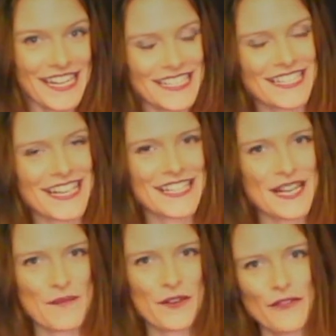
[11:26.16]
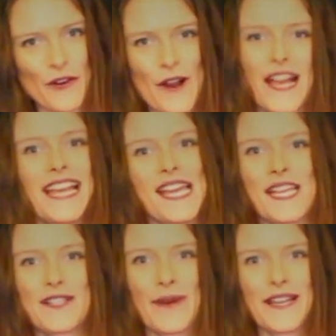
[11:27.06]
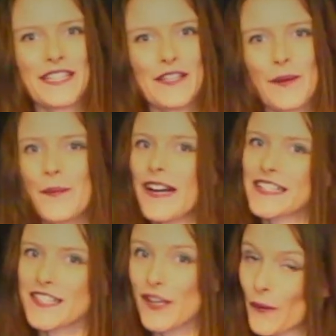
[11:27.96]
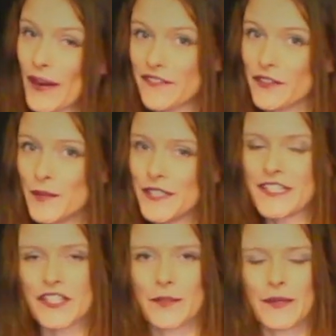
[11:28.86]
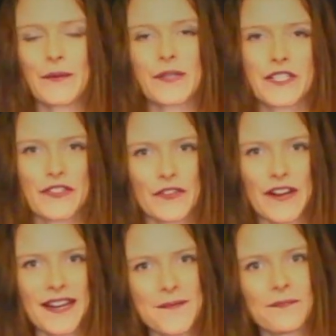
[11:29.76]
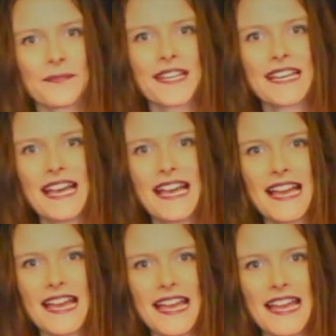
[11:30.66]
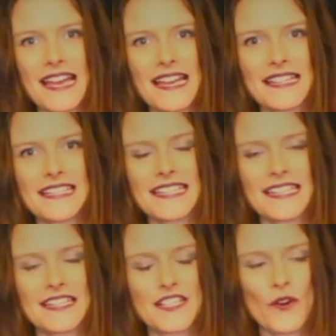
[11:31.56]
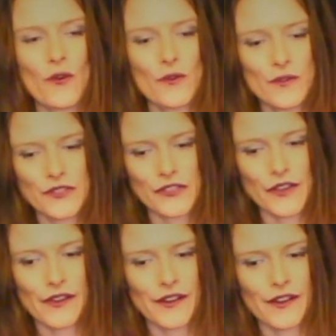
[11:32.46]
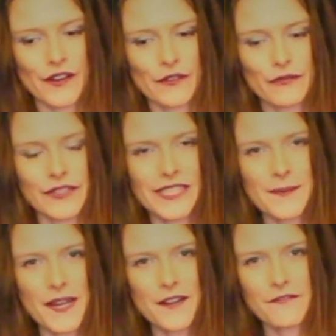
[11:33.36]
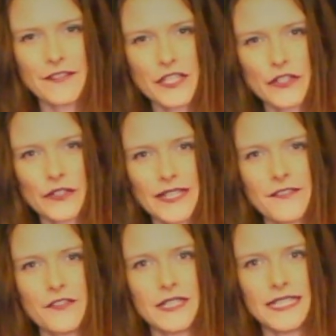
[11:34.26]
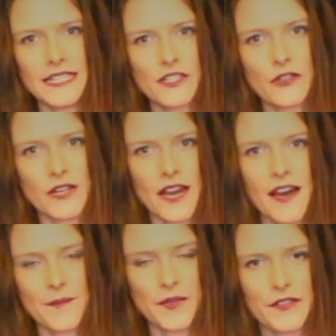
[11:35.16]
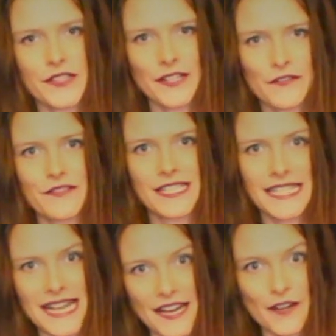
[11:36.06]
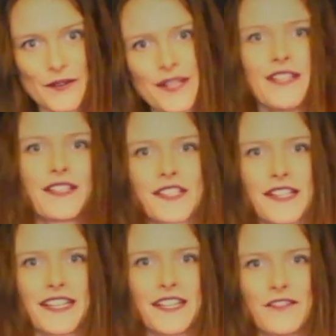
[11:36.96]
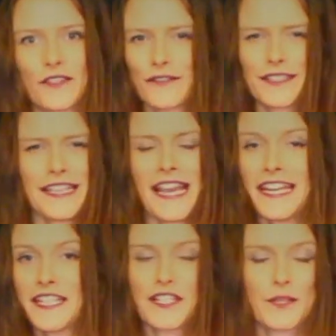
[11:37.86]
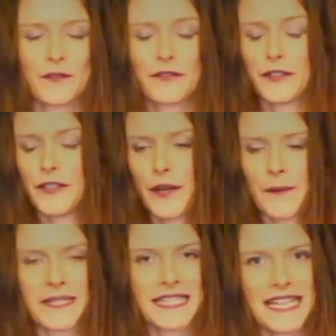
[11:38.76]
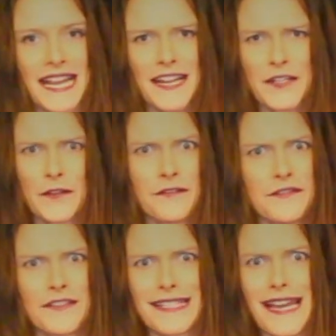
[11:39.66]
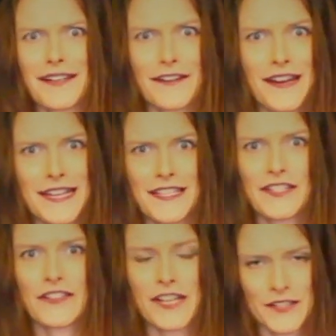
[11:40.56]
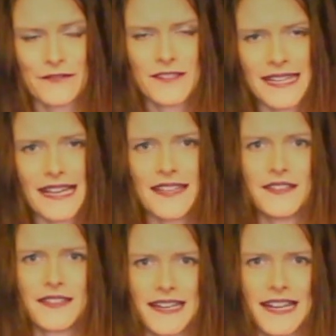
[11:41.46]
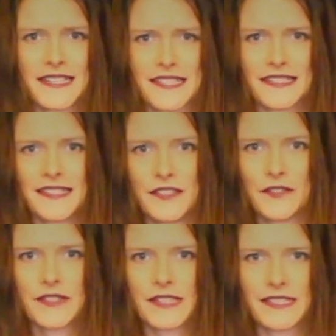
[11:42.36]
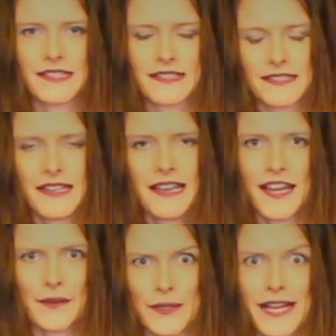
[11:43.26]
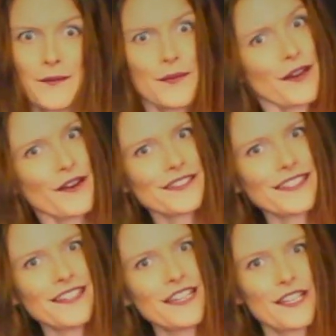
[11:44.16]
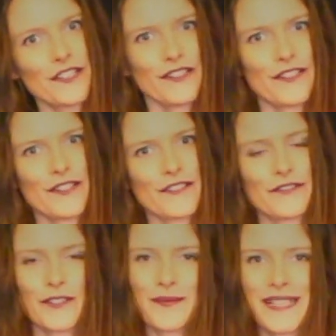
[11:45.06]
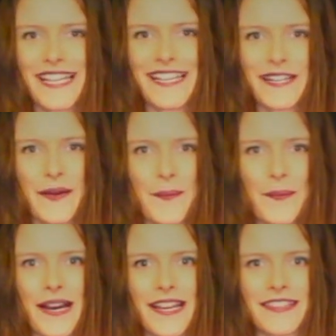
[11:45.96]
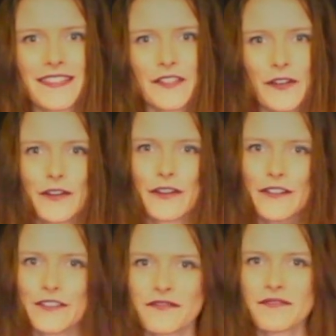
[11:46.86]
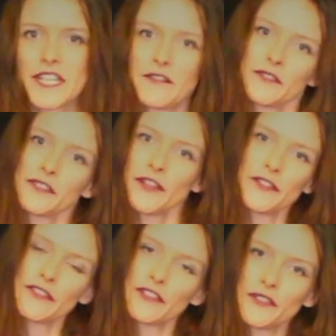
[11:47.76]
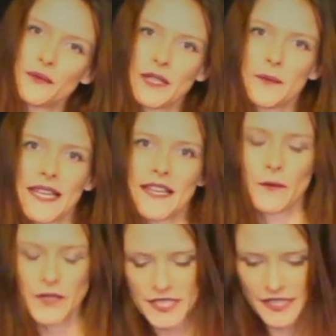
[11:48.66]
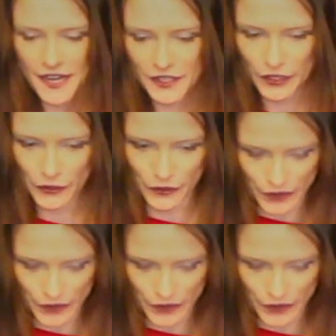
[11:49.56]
exercise number 4, is one that you can practice away from your instrument, which is great. And it's also really beneficial if you need to calm yourself down. So if you're really anxious before you go on stage, or if you've just had a crazy stressful day, you can actually use this and it will help not only your flute playing, but your general overall well-being, which is kind of cool.